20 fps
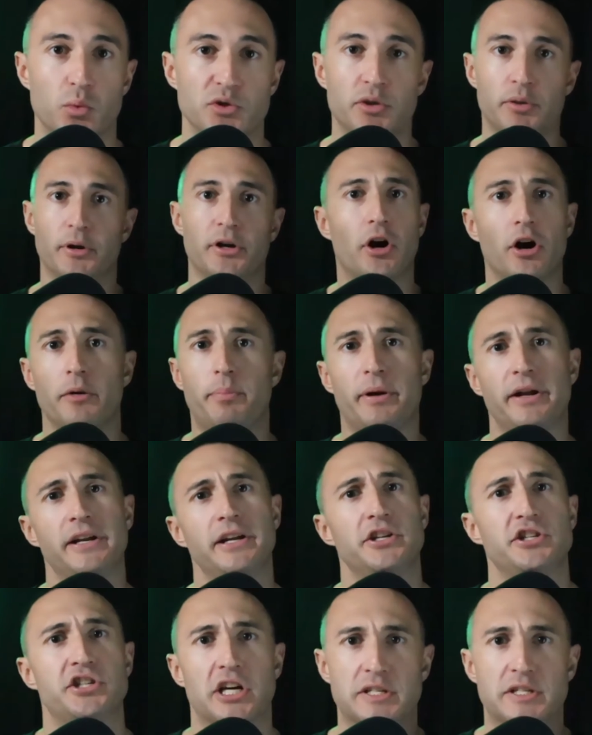But in our
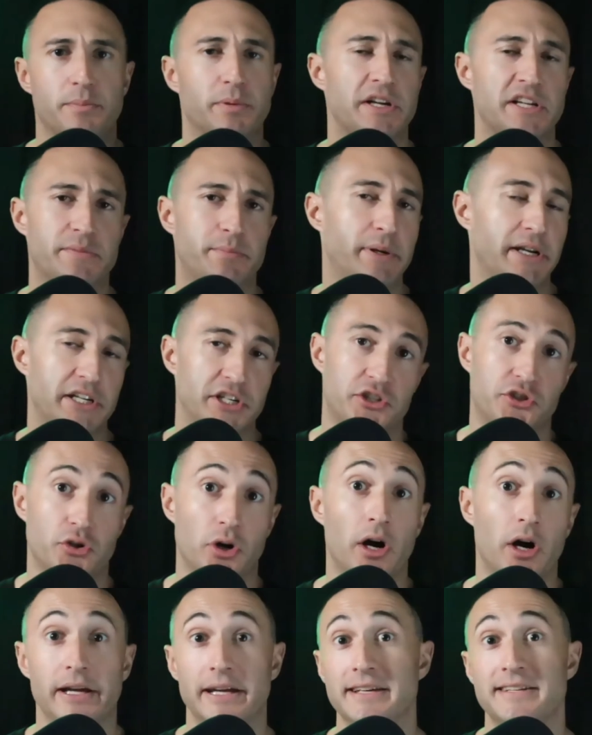opinion, Just Play's biggest
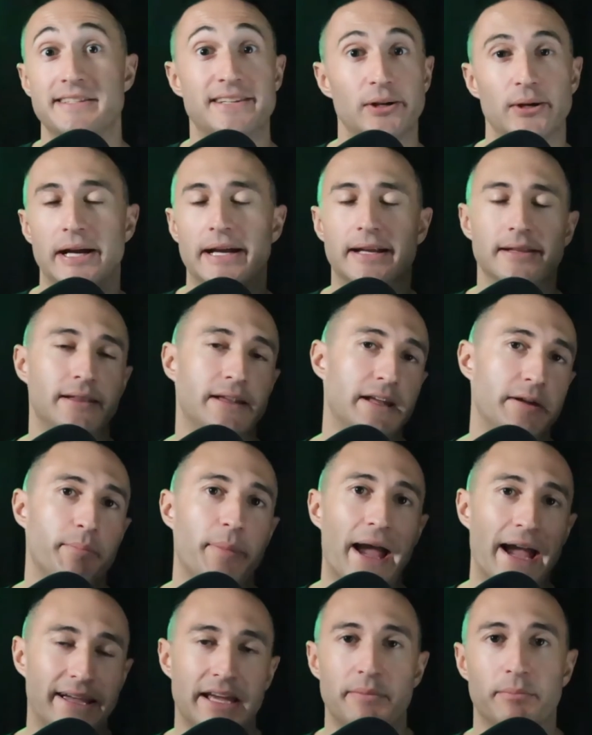draw is their analytic
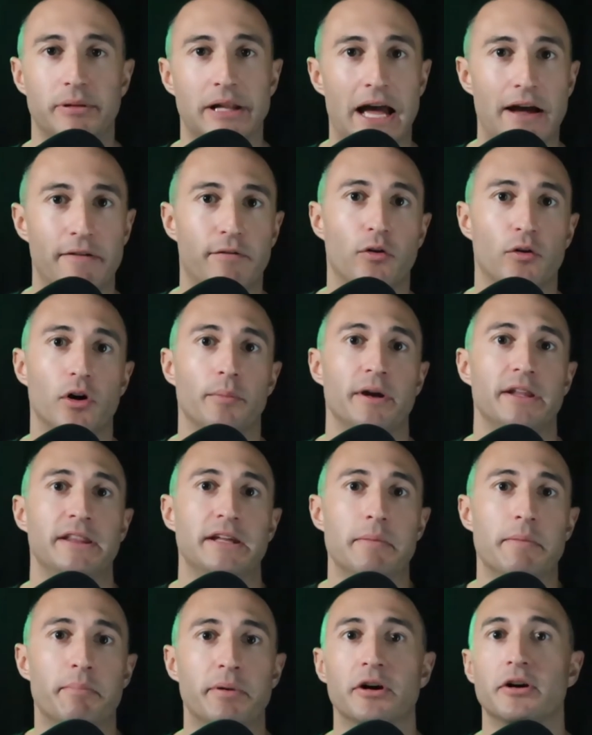backend platform and
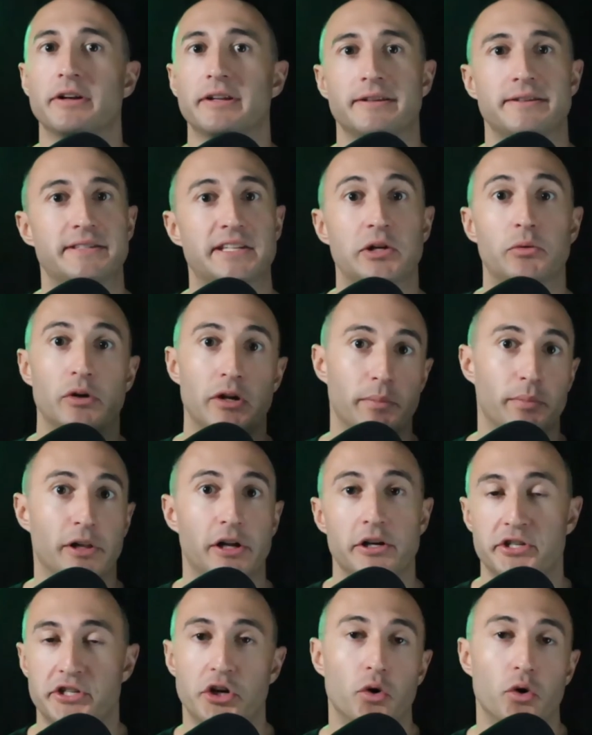the ability to see what your
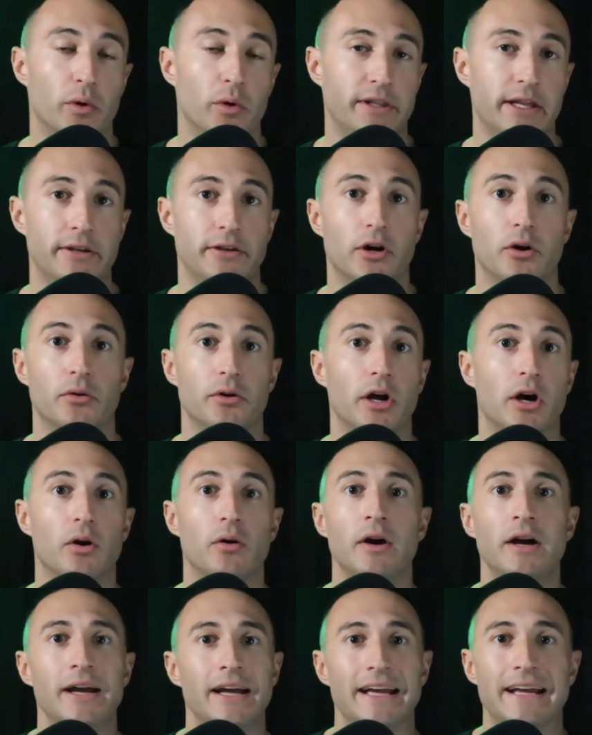players know and what they don't know,
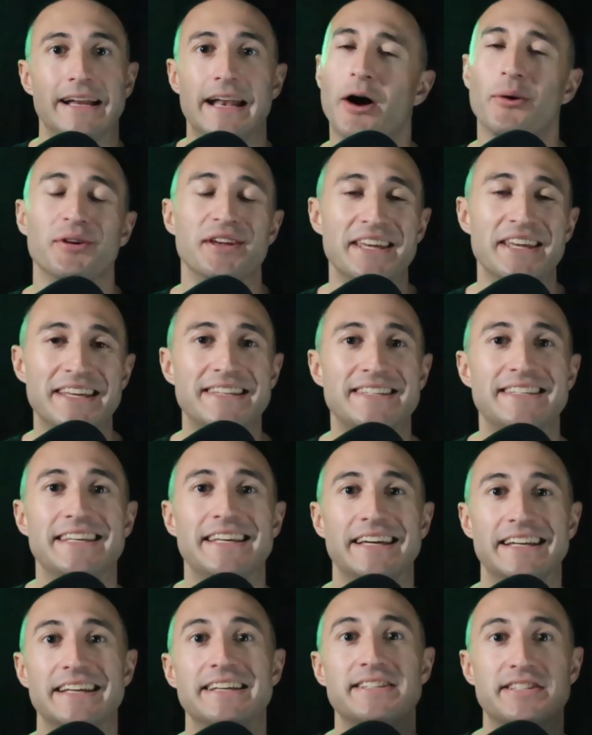and how
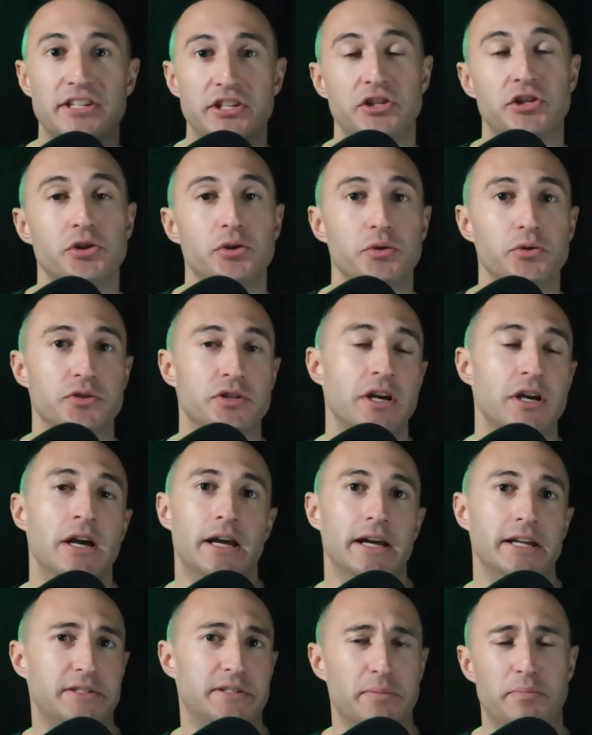easy it is to use.
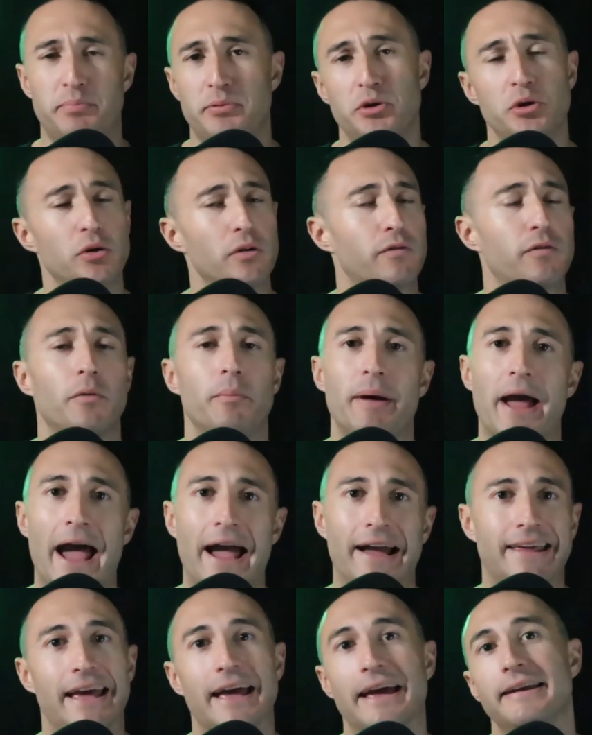It's a beautiful
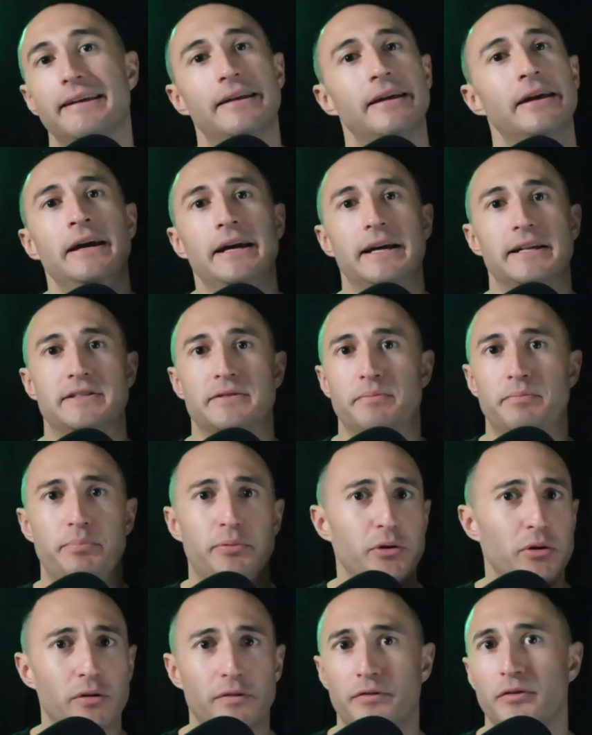backend, it's a
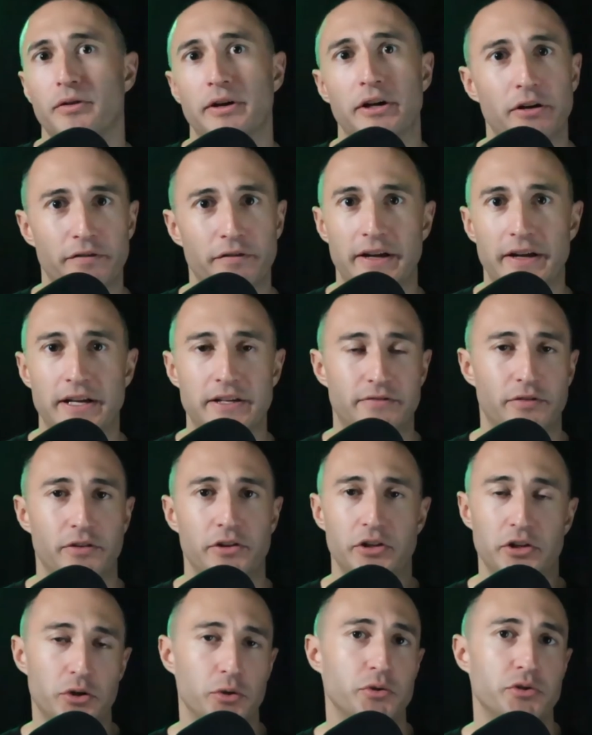beautiful interface for
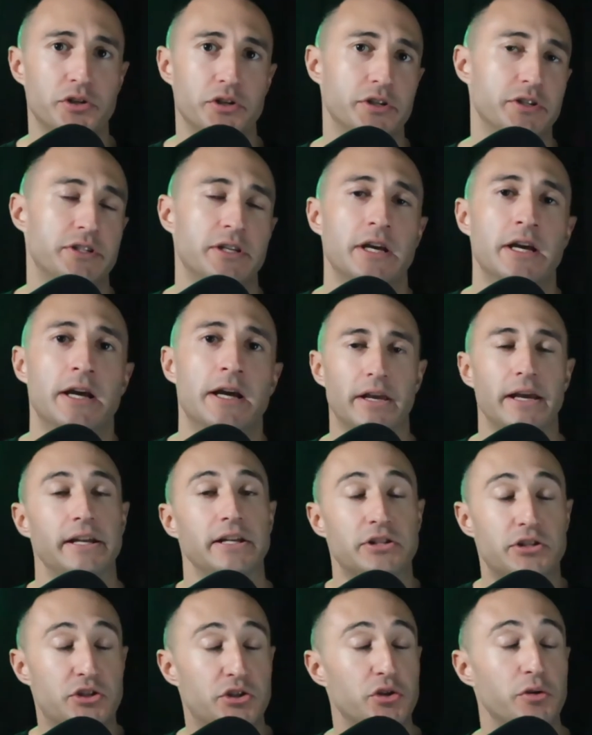the users, and
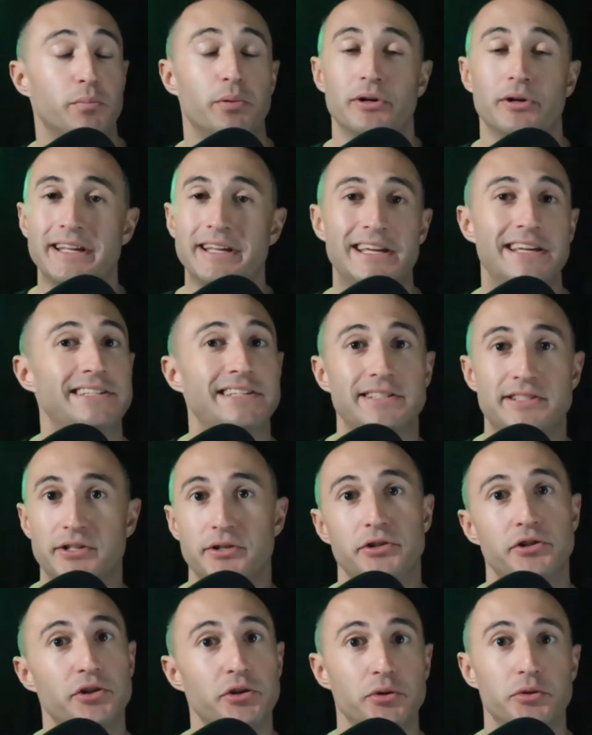it's super easy
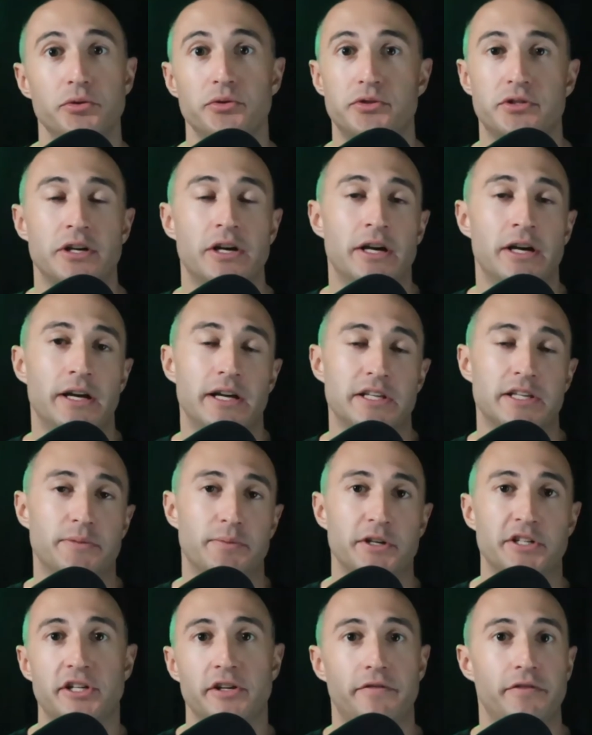to use,
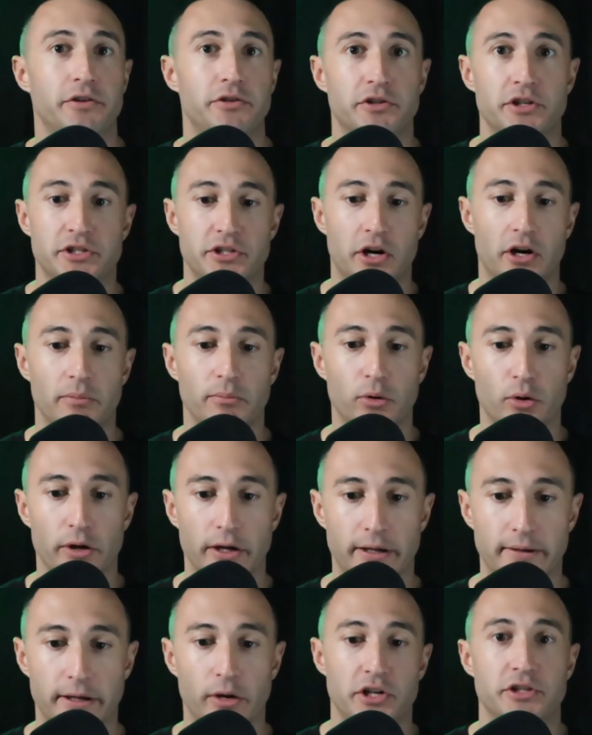especially if you're just
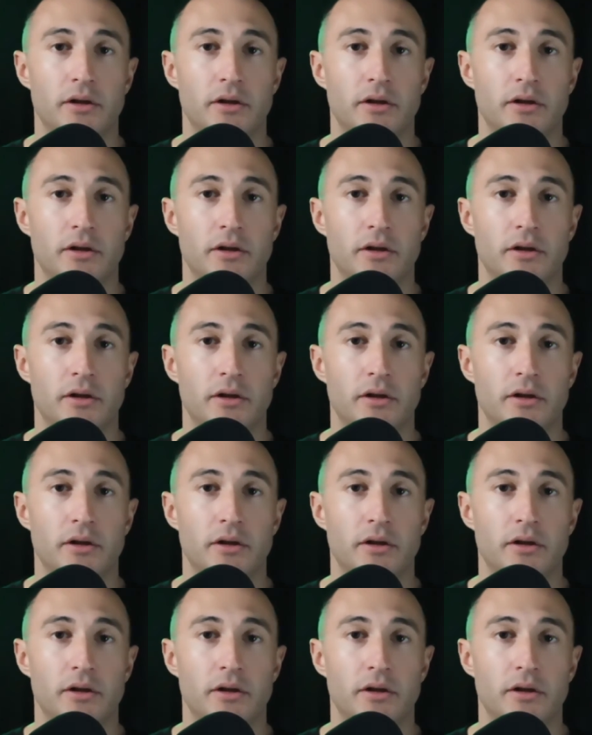onboarding.